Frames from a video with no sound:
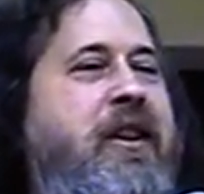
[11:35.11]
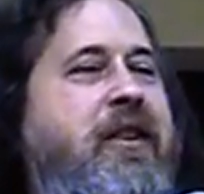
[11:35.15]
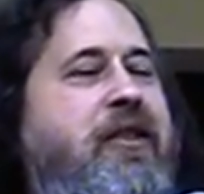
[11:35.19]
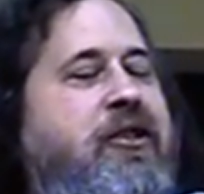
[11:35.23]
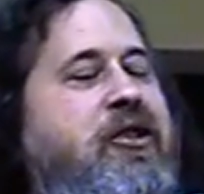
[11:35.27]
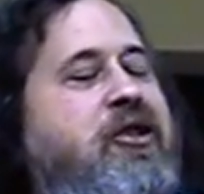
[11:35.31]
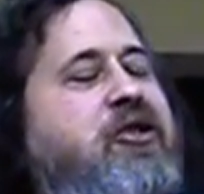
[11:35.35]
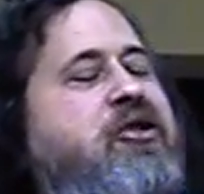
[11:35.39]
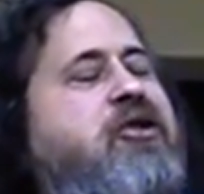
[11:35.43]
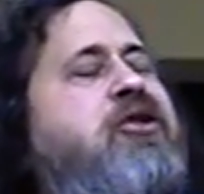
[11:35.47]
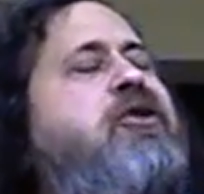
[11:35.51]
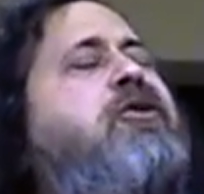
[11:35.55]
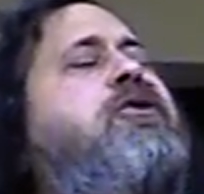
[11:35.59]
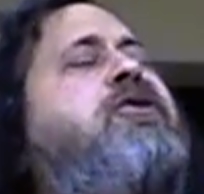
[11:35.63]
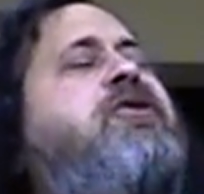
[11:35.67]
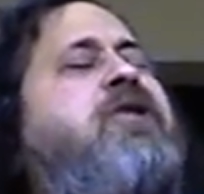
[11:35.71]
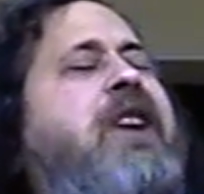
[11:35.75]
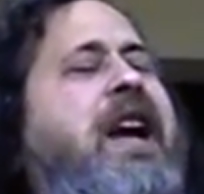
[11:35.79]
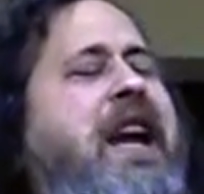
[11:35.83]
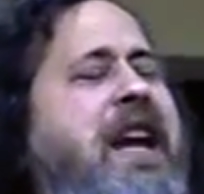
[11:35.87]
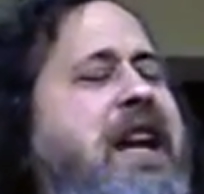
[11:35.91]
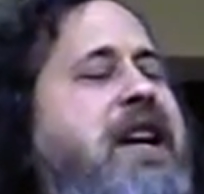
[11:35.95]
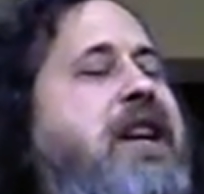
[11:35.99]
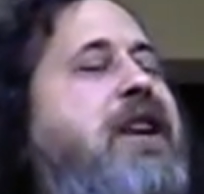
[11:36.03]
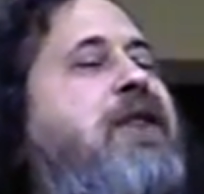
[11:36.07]
can still
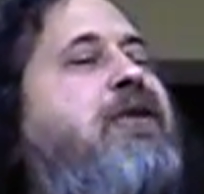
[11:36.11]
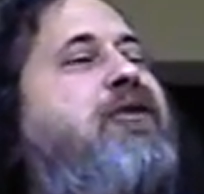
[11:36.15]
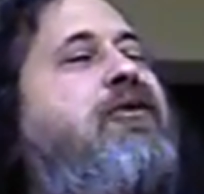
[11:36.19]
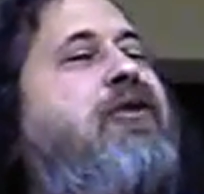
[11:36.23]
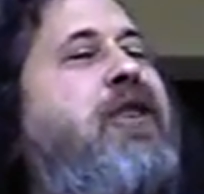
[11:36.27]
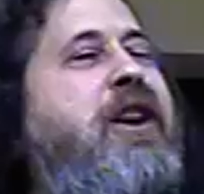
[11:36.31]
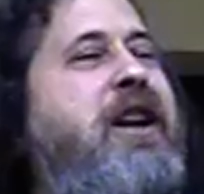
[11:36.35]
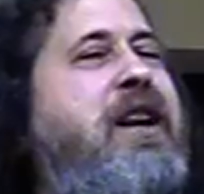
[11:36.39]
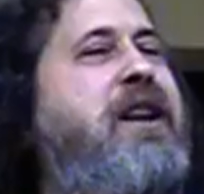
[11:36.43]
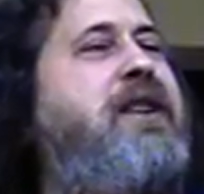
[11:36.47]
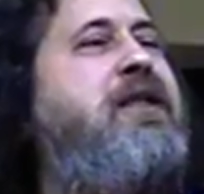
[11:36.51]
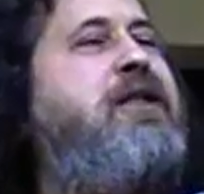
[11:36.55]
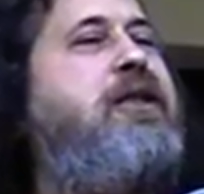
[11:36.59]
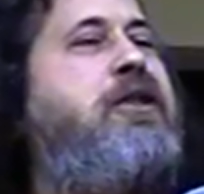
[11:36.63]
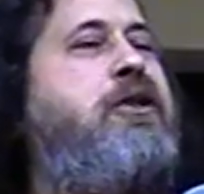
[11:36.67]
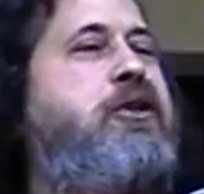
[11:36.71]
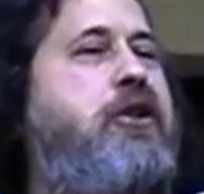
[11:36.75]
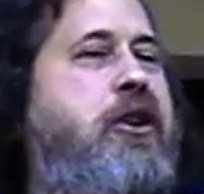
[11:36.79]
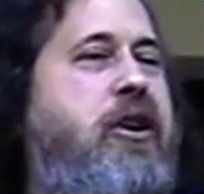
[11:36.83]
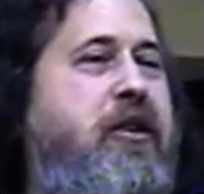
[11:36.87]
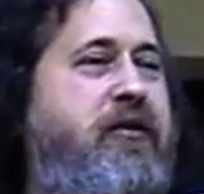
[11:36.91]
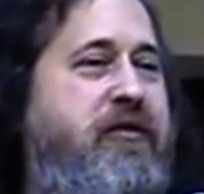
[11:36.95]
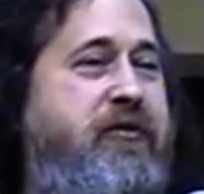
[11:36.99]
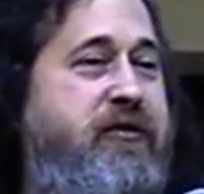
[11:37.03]
take advantage of